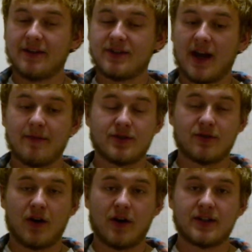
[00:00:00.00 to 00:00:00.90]
of diamonds
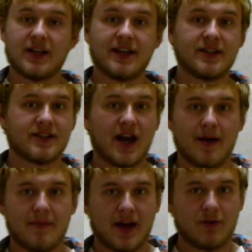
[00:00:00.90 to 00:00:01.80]
or hearts, it does
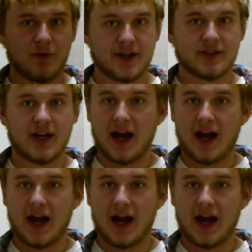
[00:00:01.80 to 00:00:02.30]
not matter which.